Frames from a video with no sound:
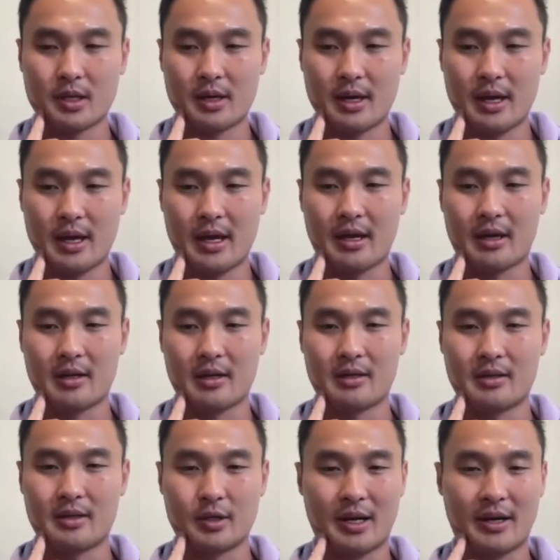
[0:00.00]
and
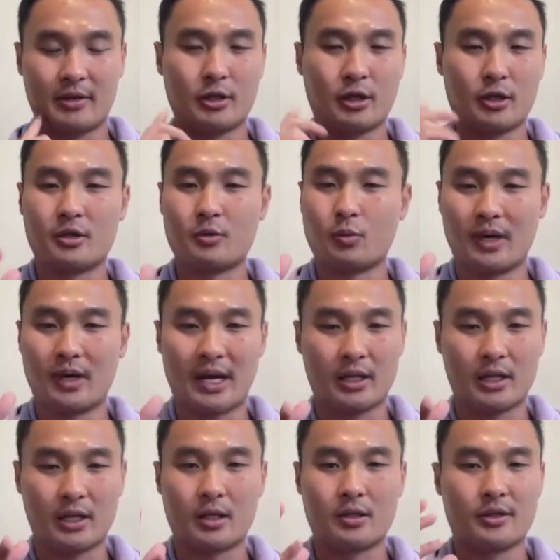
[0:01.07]
I learned what I
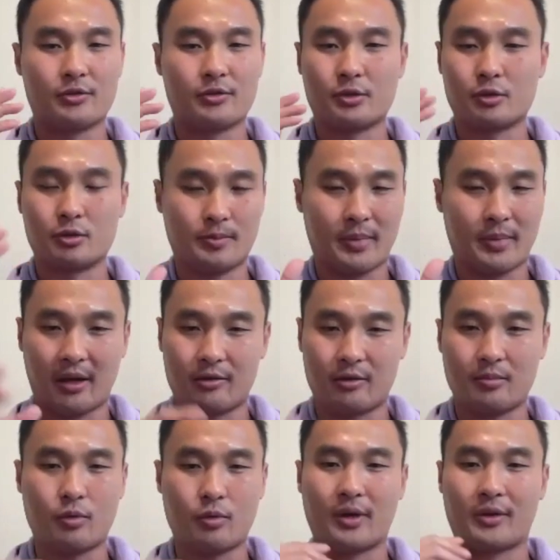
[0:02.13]
learned in school, passed the
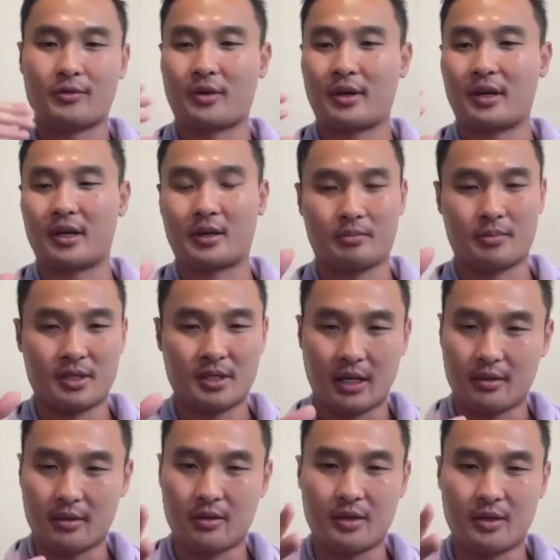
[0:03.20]
board exam,
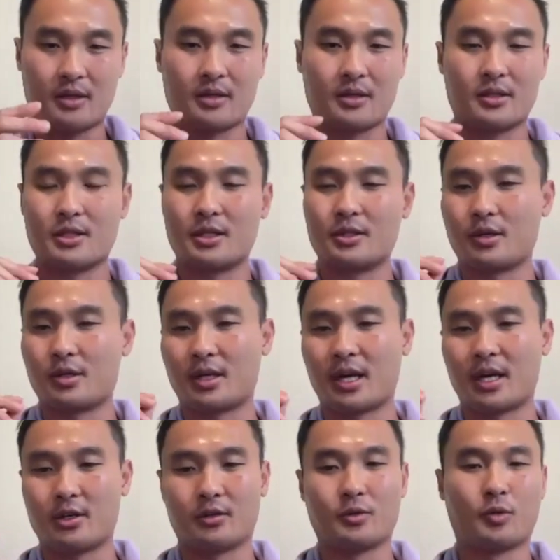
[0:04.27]
take the continuing
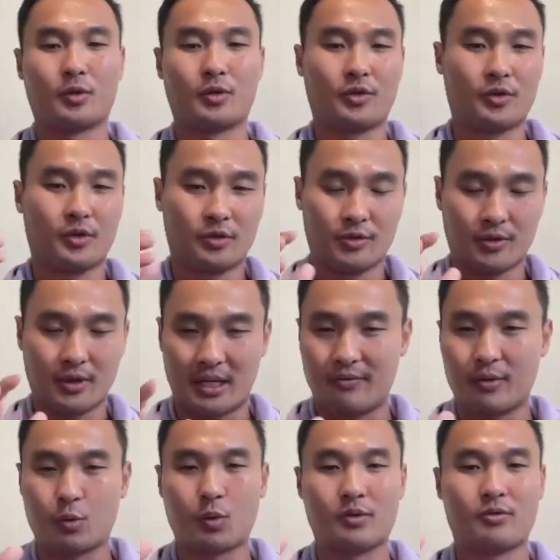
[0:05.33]
education courses that
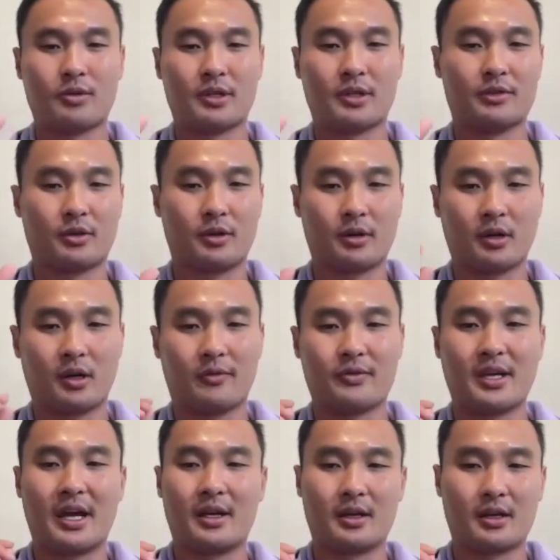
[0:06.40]
everyone really started off
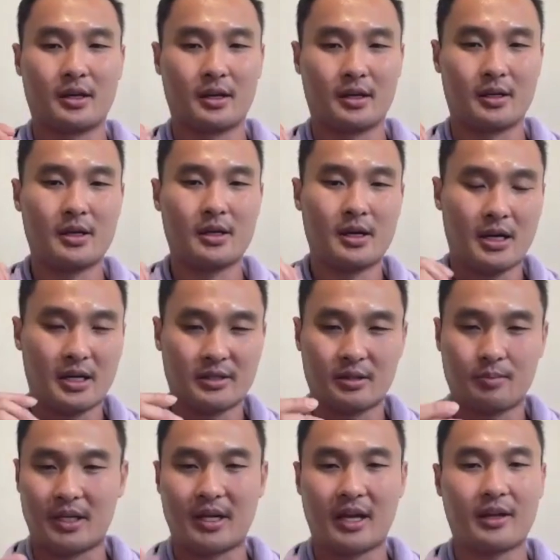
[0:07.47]
taking, some
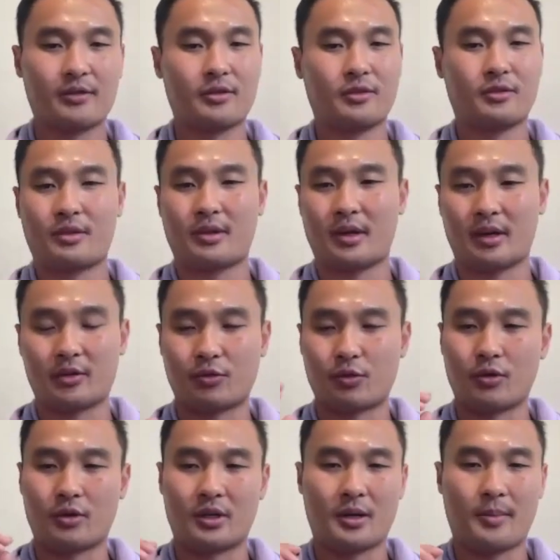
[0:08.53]
McKinsey's things
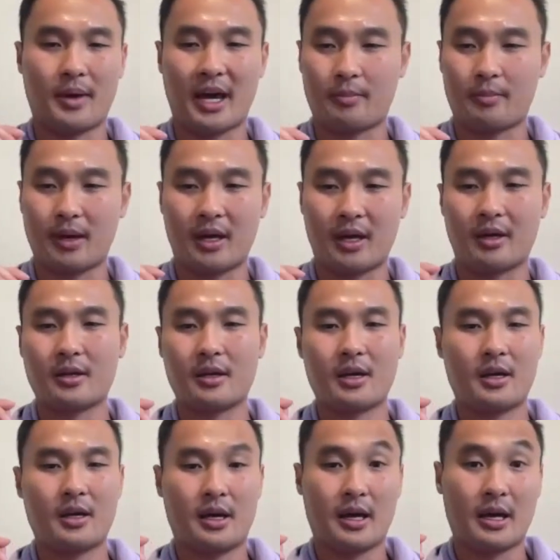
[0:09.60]
for the back pain,
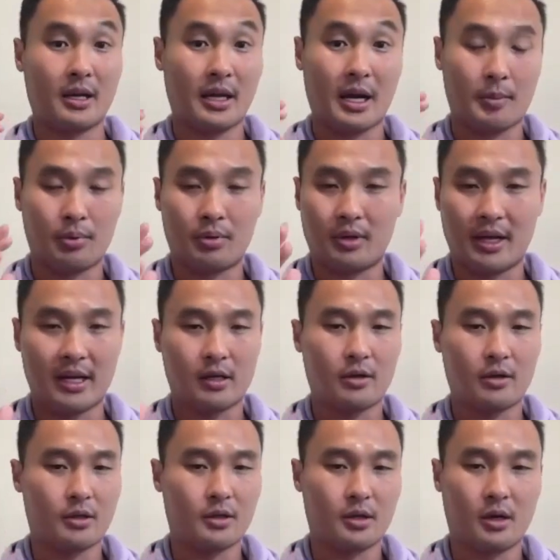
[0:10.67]
and I applied all the
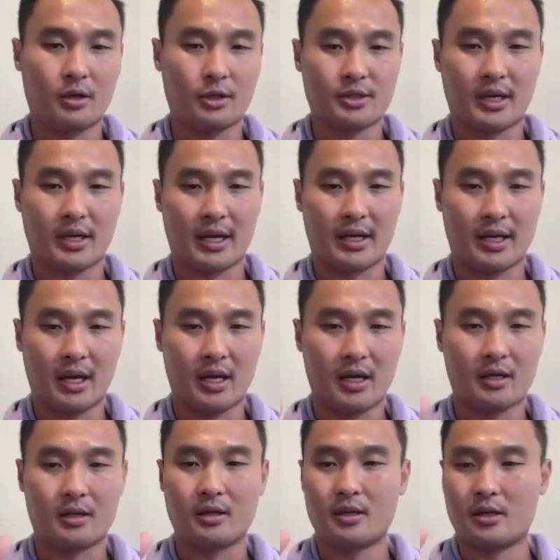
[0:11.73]
knowledge that I
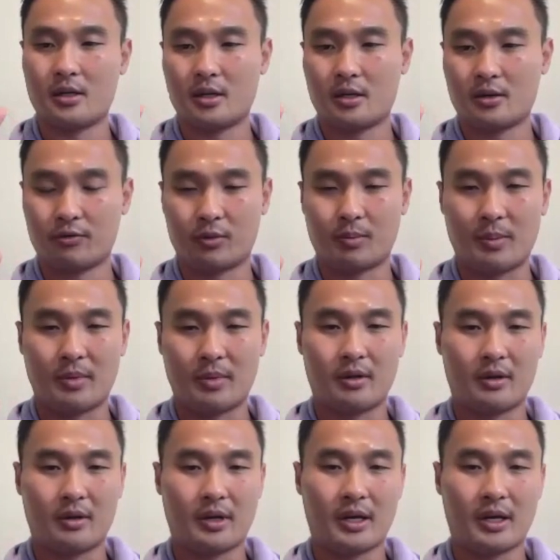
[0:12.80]
can for my mother,
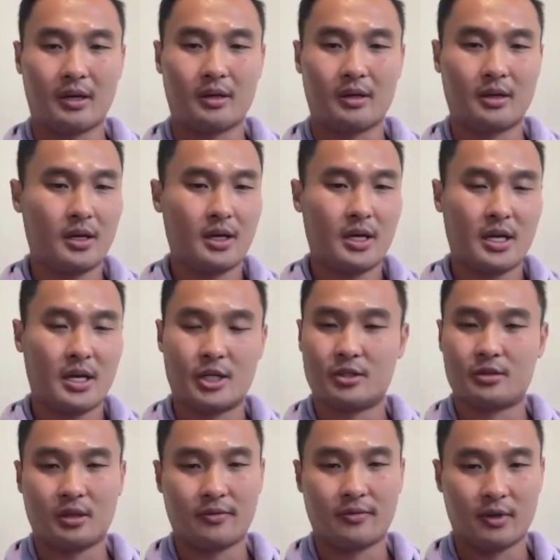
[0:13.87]
and it just
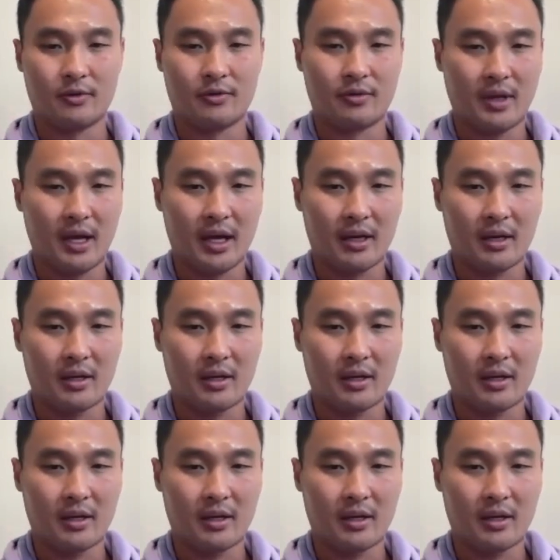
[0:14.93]
all fell flat.